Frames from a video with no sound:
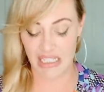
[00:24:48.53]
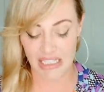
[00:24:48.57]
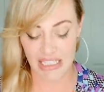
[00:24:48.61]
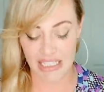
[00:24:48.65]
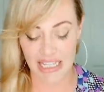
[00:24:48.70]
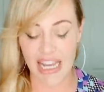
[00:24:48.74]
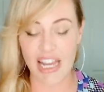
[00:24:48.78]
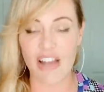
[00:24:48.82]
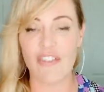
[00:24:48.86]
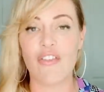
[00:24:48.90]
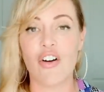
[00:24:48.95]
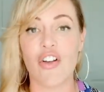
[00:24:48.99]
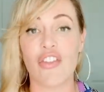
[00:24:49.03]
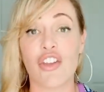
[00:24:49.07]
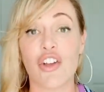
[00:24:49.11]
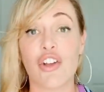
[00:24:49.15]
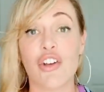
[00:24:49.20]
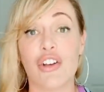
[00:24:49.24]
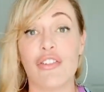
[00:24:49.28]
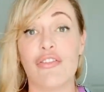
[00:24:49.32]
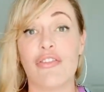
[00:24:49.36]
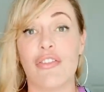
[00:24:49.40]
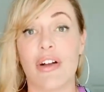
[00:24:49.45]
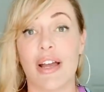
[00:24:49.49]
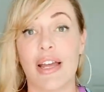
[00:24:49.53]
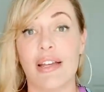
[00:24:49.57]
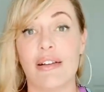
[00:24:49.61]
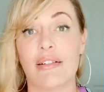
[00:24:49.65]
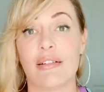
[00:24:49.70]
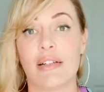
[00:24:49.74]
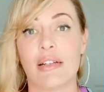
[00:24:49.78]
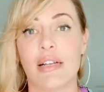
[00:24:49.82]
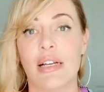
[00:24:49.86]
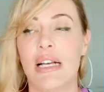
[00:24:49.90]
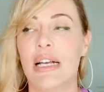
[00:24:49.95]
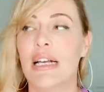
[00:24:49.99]
today I fought the good fight.
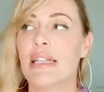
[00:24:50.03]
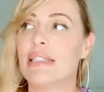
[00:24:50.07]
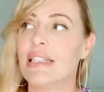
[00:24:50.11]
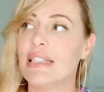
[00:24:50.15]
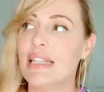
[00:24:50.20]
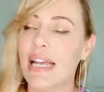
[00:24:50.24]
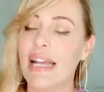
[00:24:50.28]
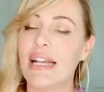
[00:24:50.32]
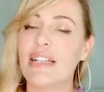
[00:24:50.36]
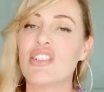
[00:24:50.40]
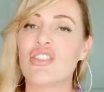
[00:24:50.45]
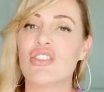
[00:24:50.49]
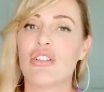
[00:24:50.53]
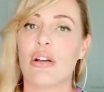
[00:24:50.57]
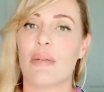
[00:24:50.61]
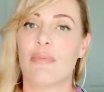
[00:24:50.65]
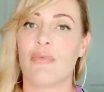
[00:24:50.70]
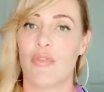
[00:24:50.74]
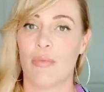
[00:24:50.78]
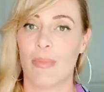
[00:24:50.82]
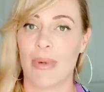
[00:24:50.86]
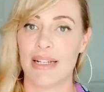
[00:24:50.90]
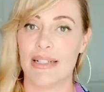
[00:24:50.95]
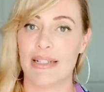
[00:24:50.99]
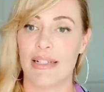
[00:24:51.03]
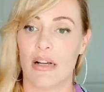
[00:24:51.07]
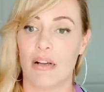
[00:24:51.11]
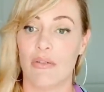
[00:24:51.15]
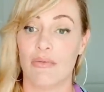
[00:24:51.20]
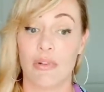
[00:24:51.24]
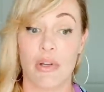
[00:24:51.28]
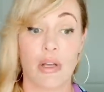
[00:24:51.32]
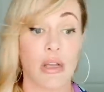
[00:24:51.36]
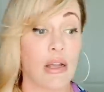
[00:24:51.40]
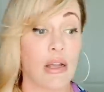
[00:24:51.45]
Today I stood up for myself.